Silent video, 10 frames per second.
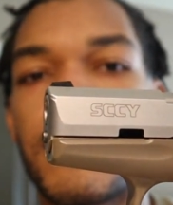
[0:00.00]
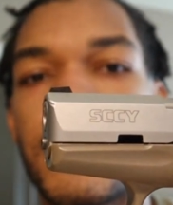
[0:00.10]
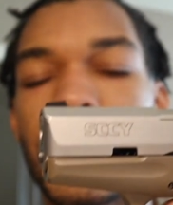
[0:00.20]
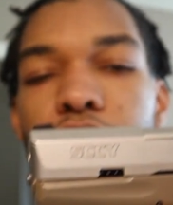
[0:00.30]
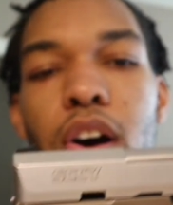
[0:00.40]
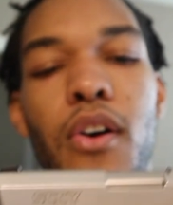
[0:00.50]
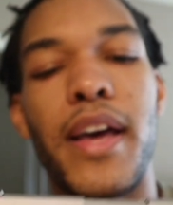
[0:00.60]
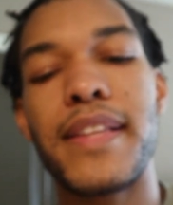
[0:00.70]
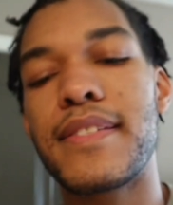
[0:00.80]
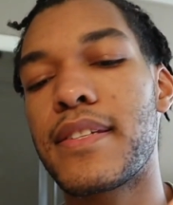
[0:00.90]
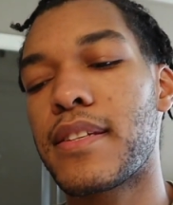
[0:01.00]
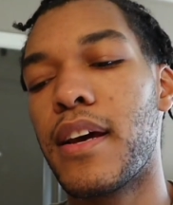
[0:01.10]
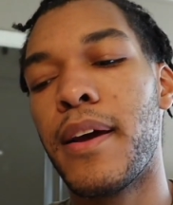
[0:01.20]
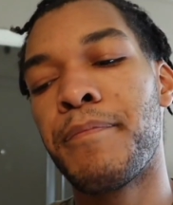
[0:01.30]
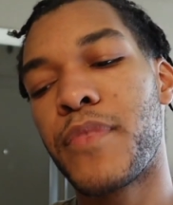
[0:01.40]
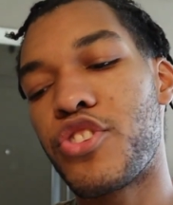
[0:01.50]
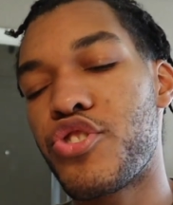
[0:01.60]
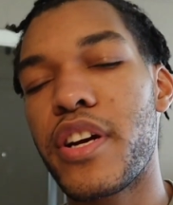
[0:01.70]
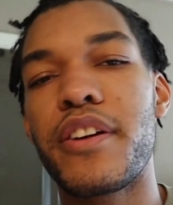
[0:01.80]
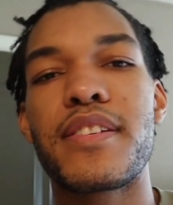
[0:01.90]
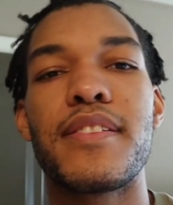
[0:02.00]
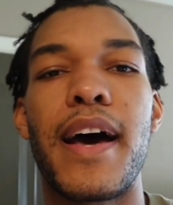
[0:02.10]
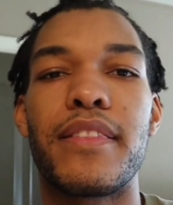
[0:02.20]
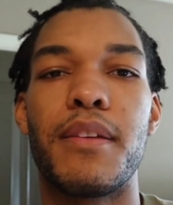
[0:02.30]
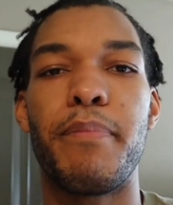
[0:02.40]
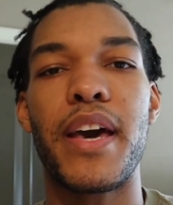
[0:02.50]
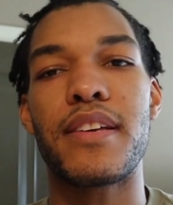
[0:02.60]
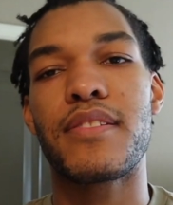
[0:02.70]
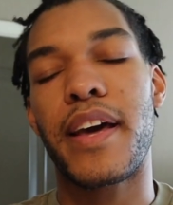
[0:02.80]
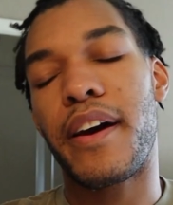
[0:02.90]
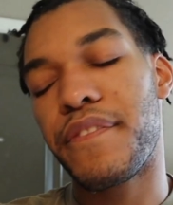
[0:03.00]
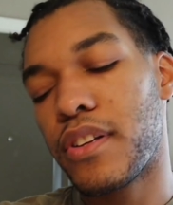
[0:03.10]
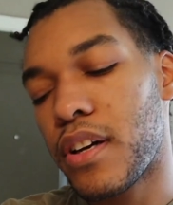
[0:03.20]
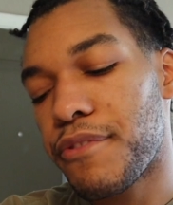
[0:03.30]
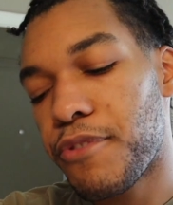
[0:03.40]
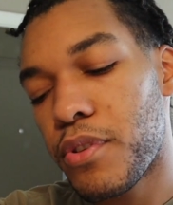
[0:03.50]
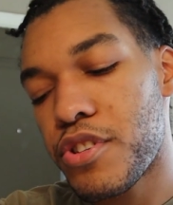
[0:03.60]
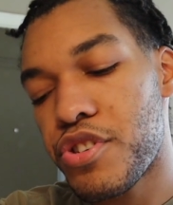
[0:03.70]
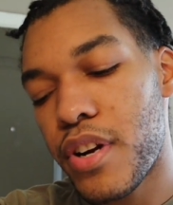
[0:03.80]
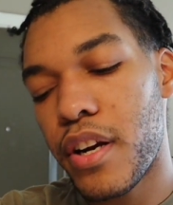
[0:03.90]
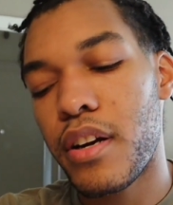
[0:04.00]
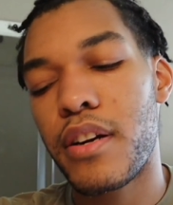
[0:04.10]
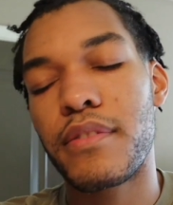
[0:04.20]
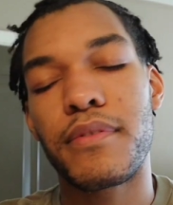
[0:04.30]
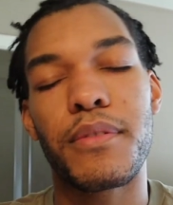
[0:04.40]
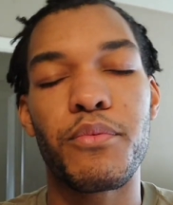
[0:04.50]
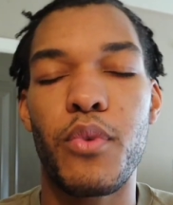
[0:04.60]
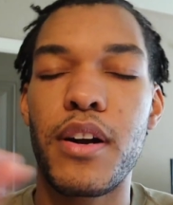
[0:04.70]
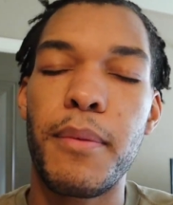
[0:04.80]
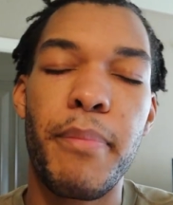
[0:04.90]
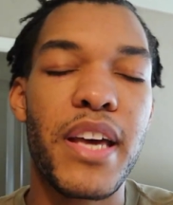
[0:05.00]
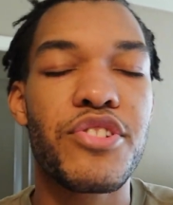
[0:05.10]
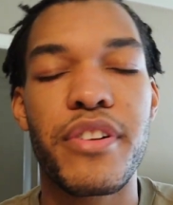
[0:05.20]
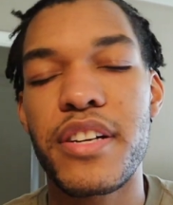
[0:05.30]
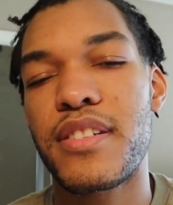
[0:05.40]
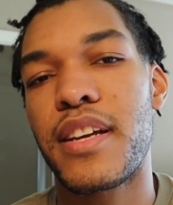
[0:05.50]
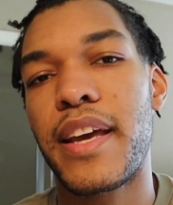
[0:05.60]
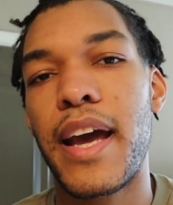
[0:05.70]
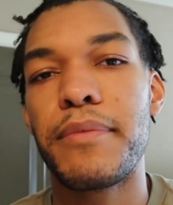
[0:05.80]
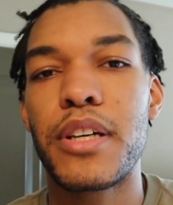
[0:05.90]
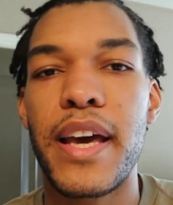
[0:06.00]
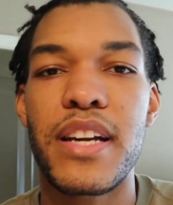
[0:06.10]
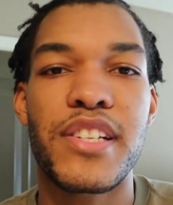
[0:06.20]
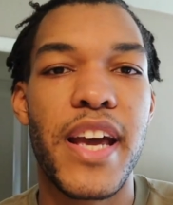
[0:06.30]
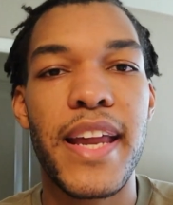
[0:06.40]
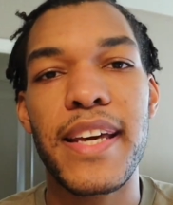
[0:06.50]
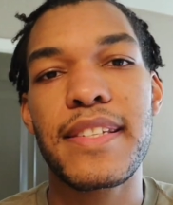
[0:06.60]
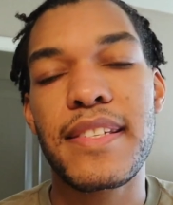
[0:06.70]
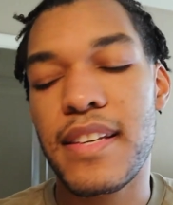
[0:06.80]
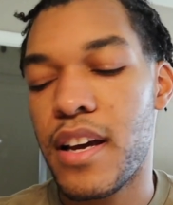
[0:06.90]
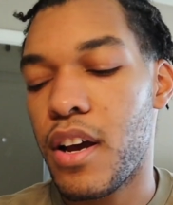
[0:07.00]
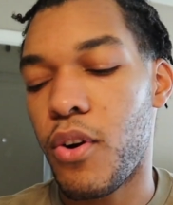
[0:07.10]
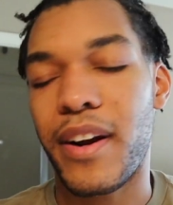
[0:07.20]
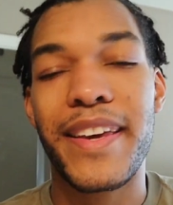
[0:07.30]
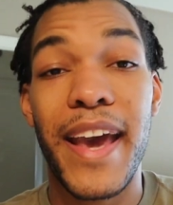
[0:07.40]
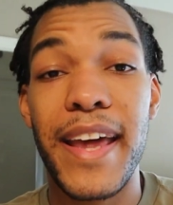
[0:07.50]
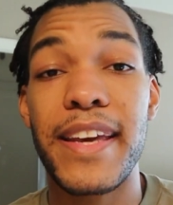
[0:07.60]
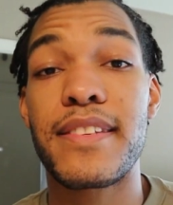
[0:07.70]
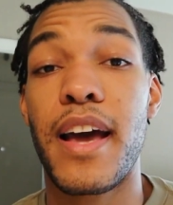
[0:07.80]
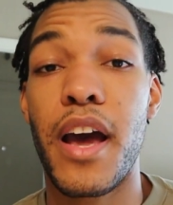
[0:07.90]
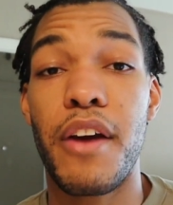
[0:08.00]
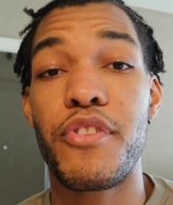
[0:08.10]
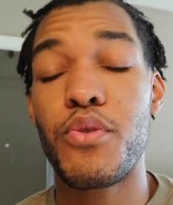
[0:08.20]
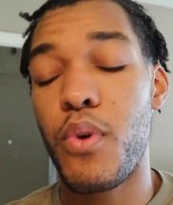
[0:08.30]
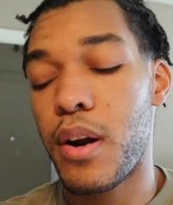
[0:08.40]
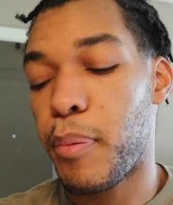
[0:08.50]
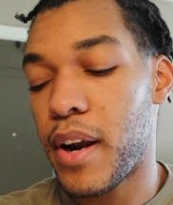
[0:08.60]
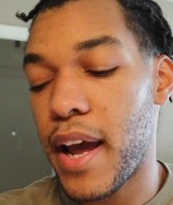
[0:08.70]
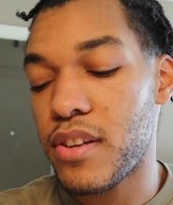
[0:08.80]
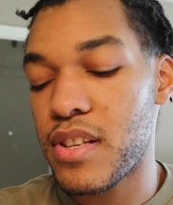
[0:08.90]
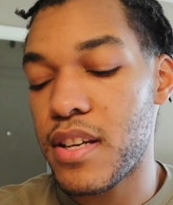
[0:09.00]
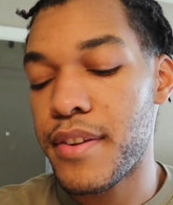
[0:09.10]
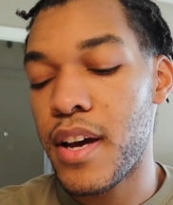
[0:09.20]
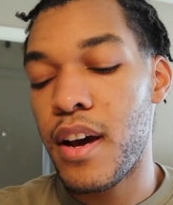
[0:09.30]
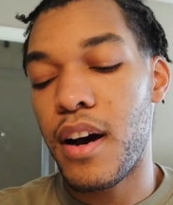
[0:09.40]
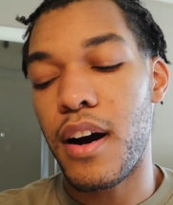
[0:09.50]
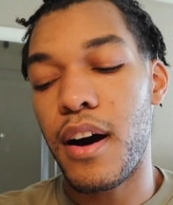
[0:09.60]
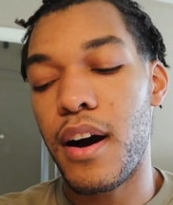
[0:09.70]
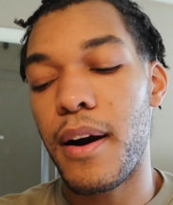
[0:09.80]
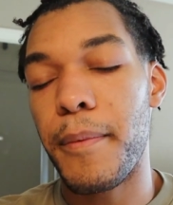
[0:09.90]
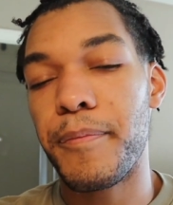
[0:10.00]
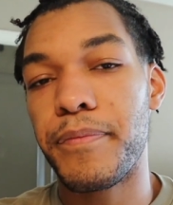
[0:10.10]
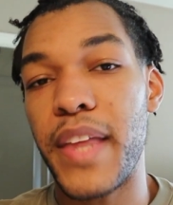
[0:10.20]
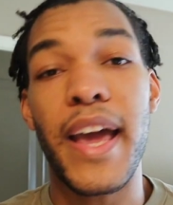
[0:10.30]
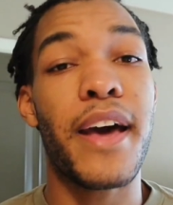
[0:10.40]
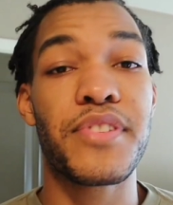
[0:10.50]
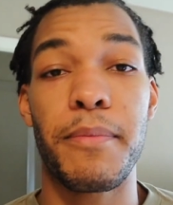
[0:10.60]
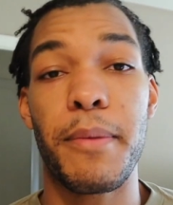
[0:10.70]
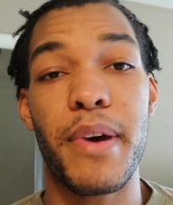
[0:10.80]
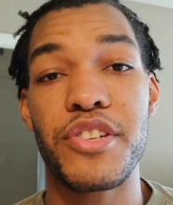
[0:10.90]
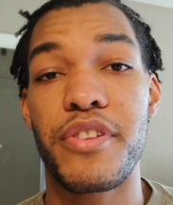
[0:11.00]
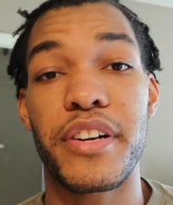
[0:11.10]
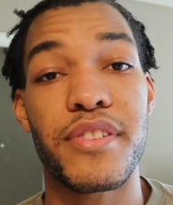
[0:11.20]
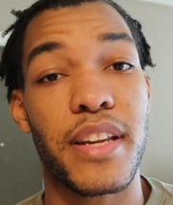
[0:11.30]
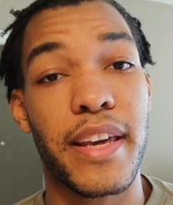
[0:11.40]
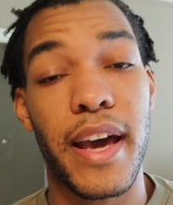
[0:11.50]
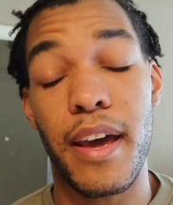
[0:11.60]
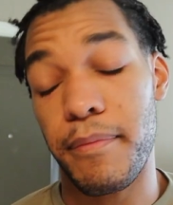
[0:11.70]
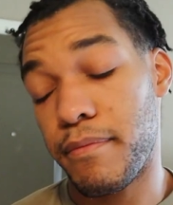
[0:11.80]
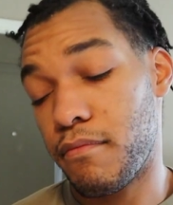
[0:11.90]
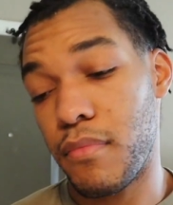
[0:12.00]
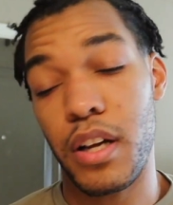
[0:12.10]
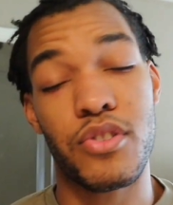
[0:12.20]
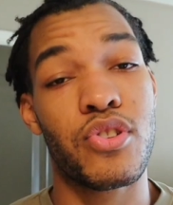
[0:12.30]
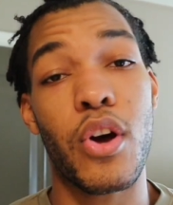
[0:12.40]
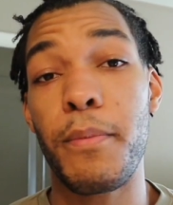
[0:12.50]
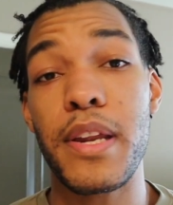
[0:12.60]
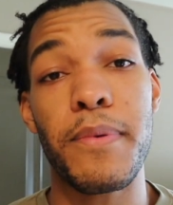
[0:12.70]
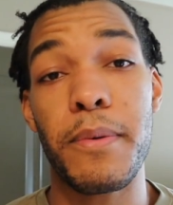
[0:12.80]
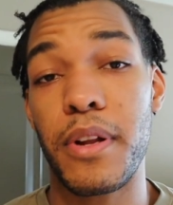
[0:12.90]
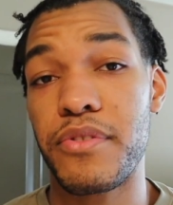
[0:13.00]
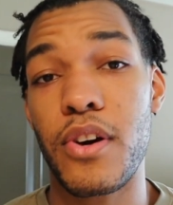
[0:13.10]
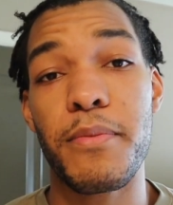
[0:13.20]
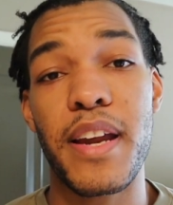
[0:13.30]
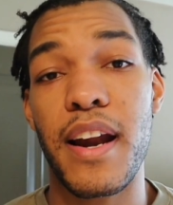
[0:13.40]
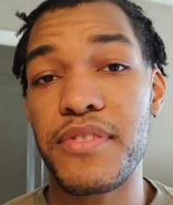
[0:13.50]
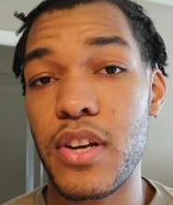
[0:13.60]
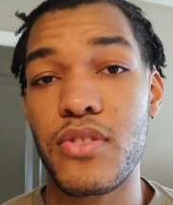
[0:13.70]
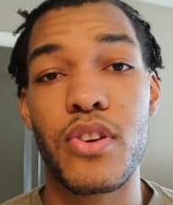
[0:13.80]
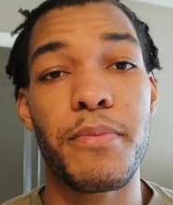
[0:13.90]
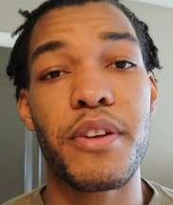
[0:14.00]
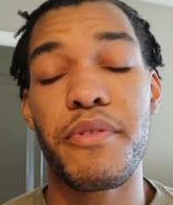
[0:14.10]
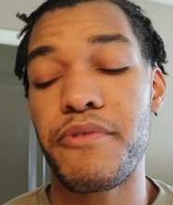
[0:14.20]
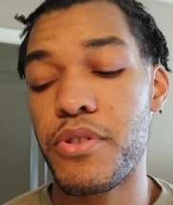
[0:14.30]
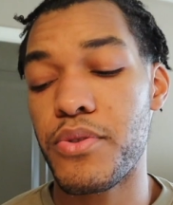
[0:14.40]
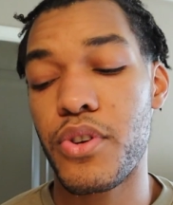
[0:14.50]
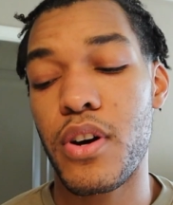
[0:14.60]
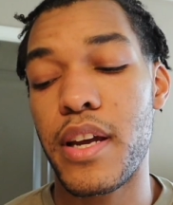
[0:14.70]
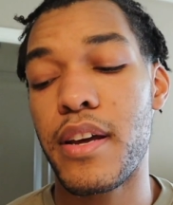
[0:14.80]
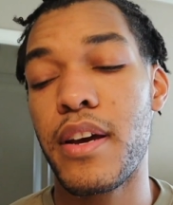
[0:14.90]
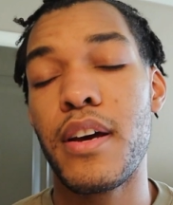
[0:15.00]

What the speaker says: so the trigger is not the best. Now, if you're looking for a trigger, one of the best triggers in the game, look at a Janix or Canix, however you want to pronounce it. They have some of the best triggers in the game. So many people have told me that. I've saw so many reviews on it.